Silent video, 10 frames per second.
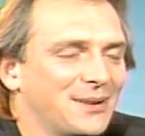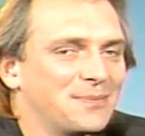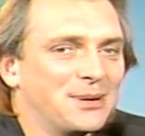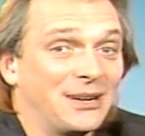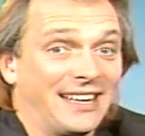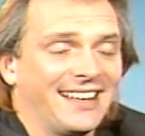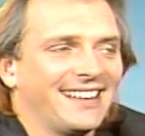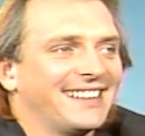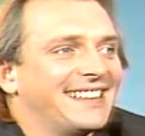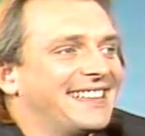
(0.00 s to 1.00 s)
Boy,
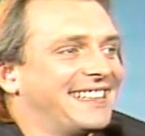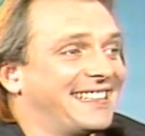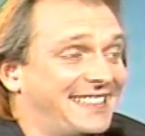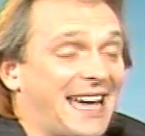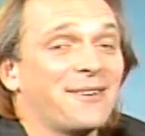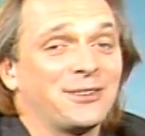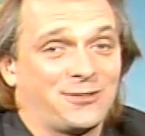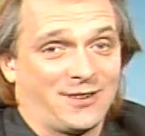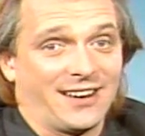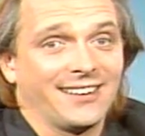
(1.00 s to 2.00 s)
that was
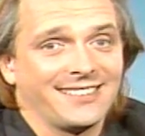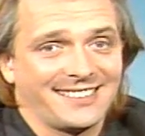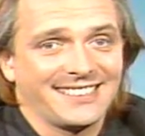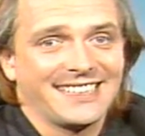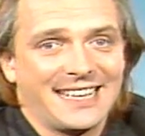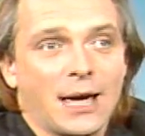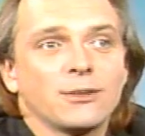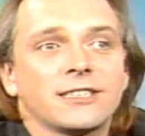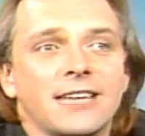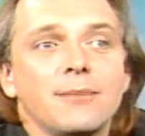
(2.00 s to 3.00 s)
fun. It
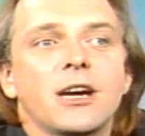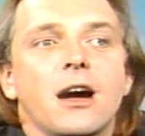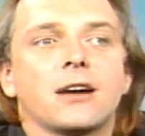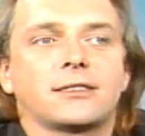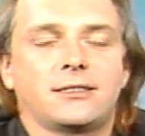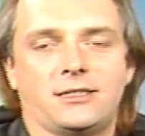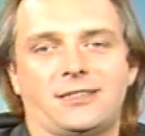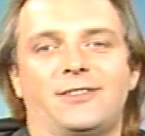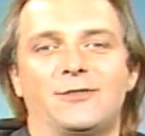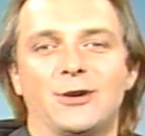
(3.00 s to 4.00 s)
was the same cast, as
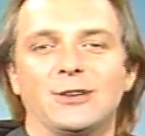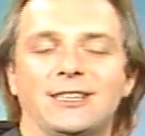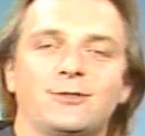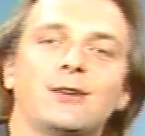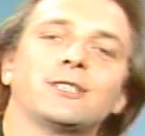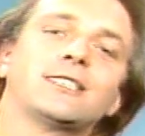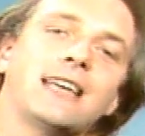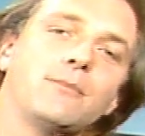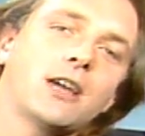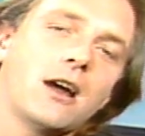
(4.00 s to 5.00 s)
just for the viewers, that was the
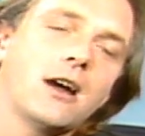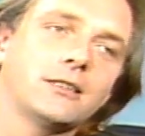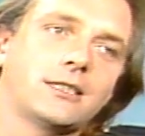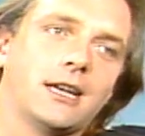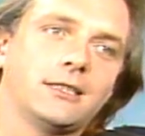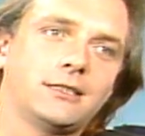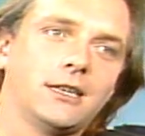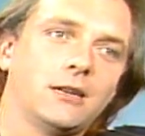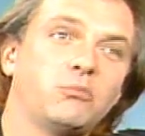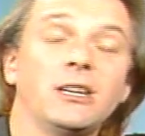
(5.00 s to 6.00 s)
same cast as,
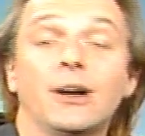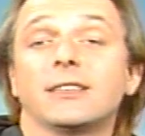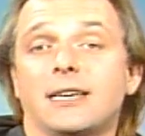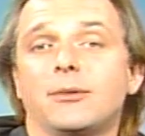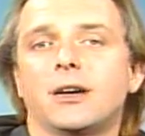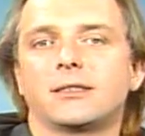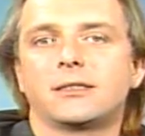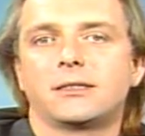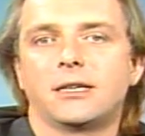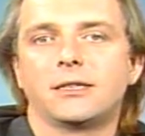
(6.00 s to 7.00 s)
pretty well the same cast
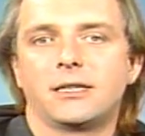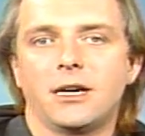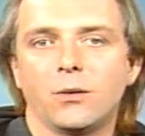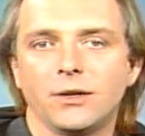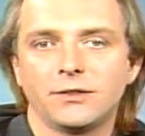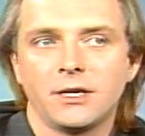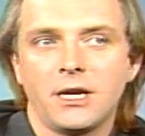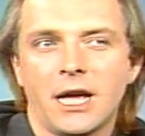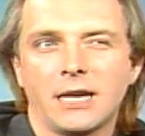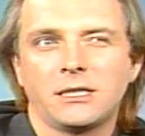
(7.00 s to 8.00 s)
as The Young Ones.
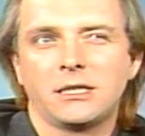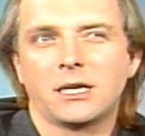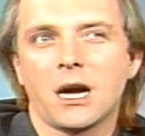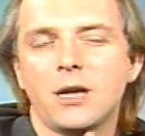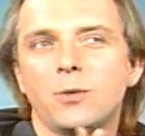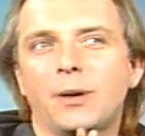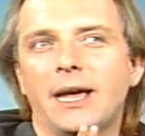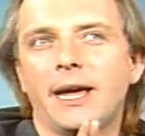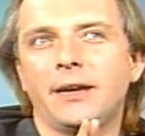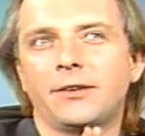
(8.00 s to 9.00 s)
Actually, the guy who
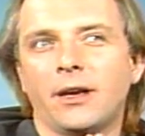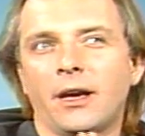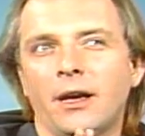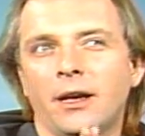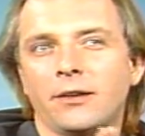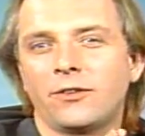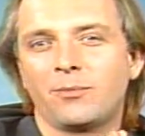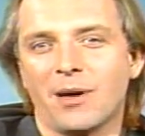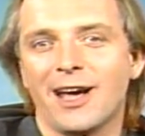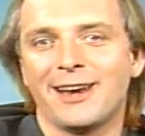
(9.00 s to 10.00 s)
played
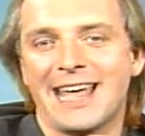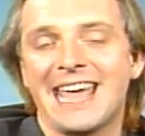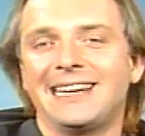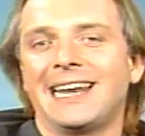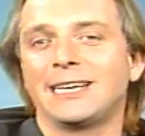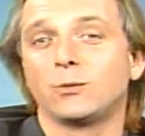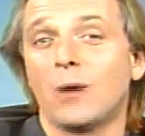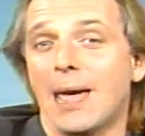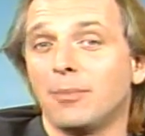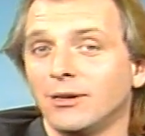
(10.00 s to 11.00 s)
Spider 8 Legs
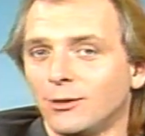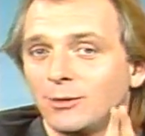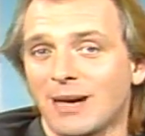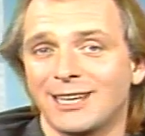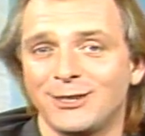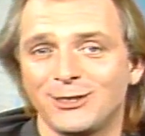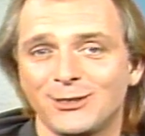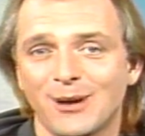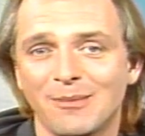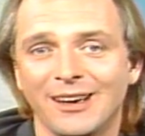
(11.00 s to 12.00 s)
Webb, who was Bad News'
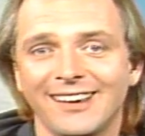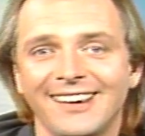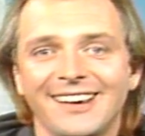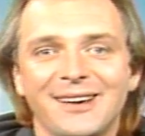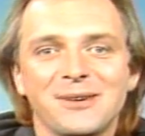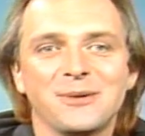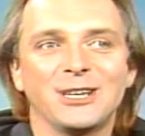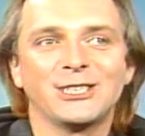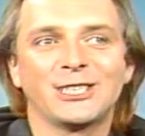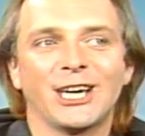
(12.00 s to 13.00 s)
drummer,
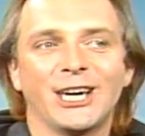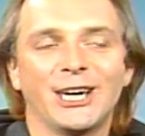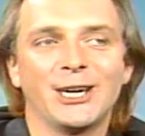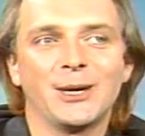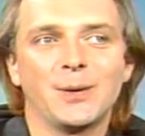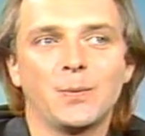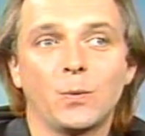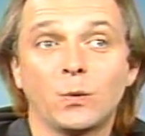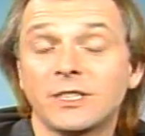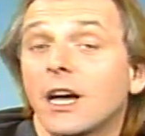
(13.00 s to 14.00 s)
was
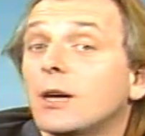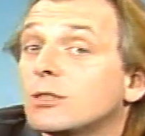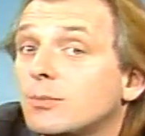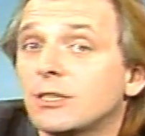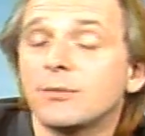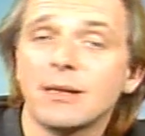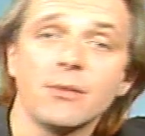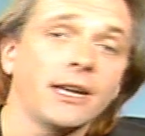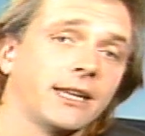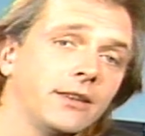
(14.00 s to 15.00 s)
the guy who was supposed to play
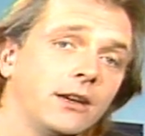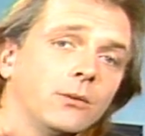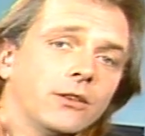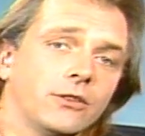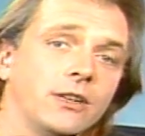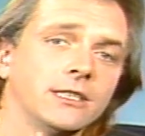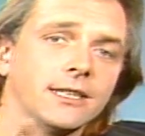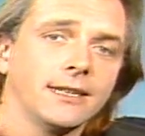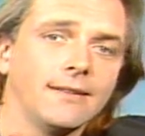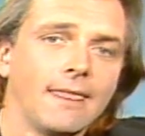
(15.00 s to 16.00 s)
Mike in The Young Ones
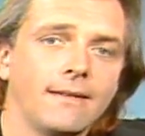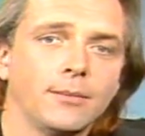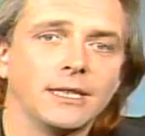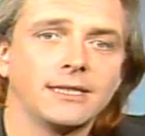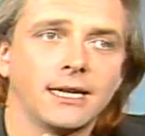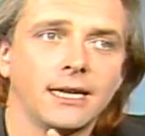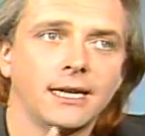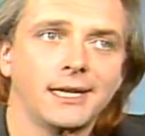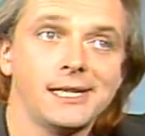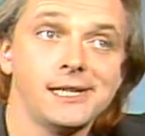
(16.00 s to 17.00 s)
originally. But
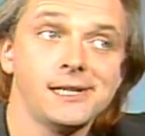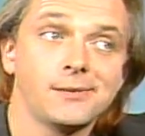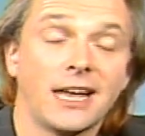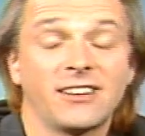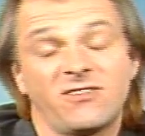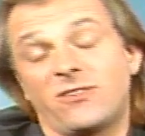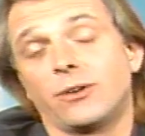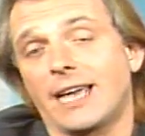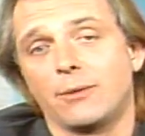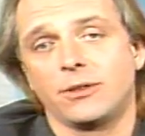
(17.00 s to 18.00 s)
he had a
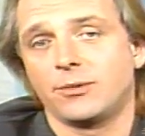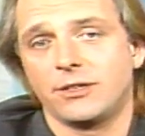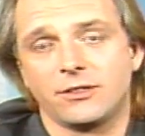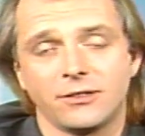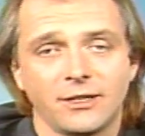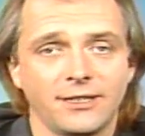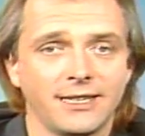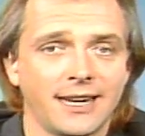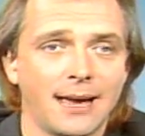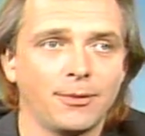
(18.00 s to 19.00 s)
falling out with the producer, so it
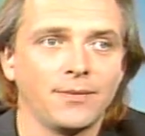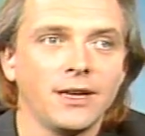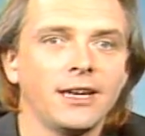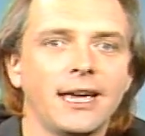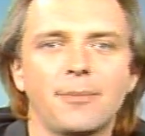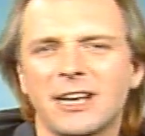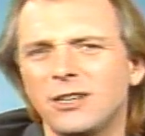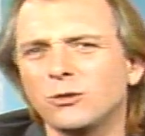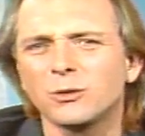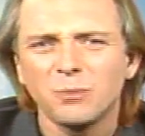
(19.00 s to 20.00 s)
didn't happen. Yeah, Bad
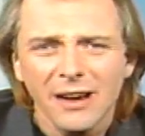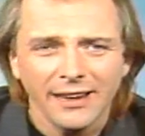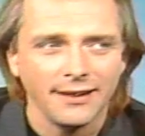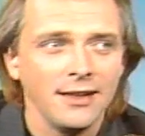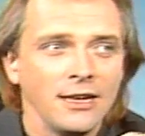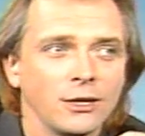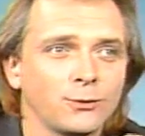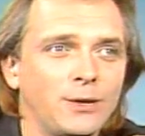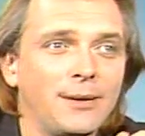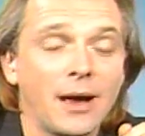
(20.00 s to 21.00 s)
News was brilliant,
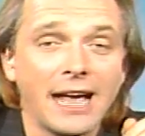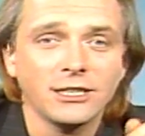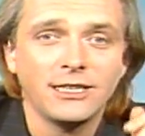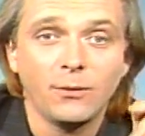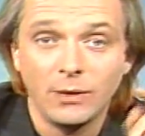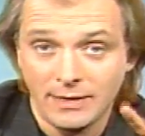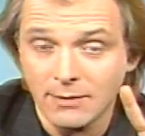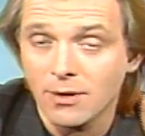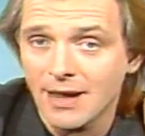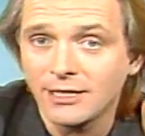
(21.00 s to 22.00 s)
because we
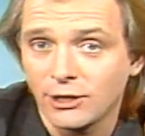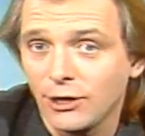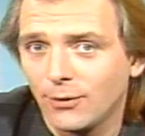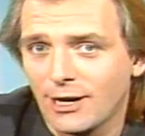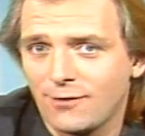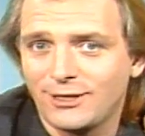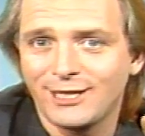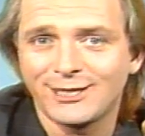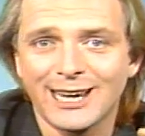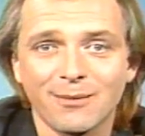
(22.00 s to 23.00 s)
made 2. I don't know if you've
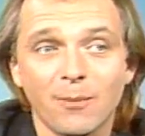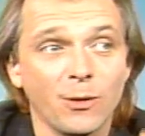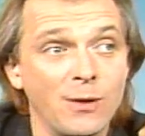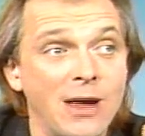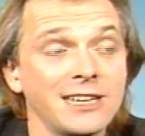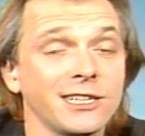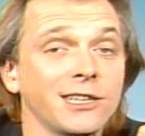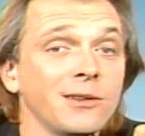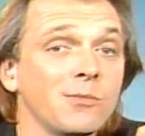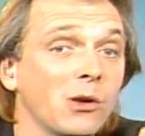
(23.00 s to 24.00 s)
seen the second one, but we went to
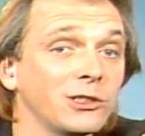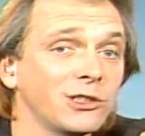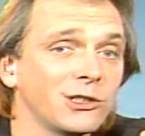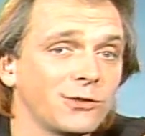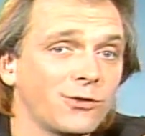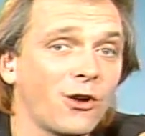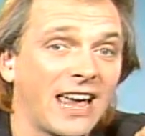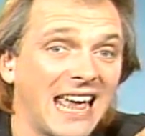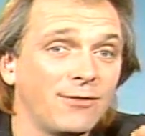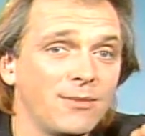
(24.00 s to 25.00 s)
the Monsters of Rock
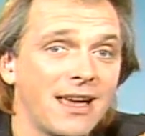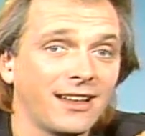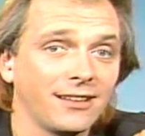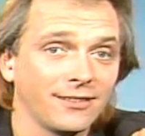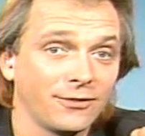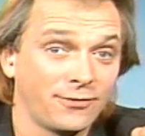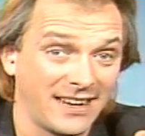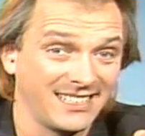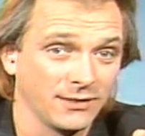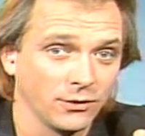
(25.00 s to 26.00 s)
Heavy Metal
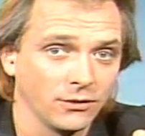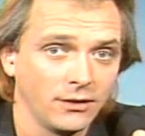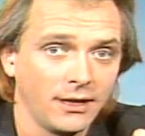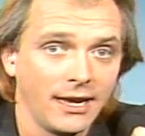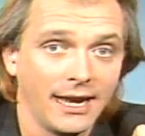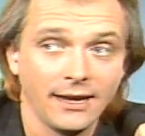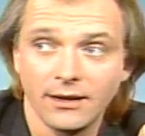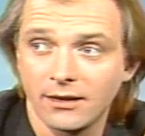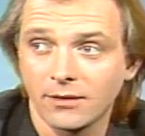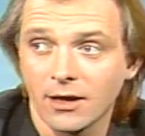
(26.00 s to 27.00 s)
Festival
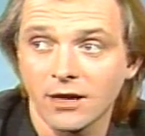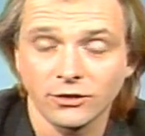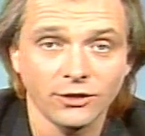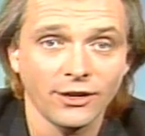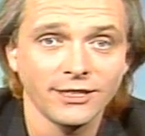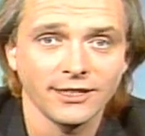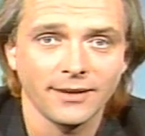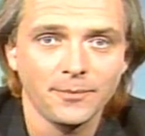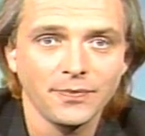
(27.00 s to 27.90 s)
in Castle Donington.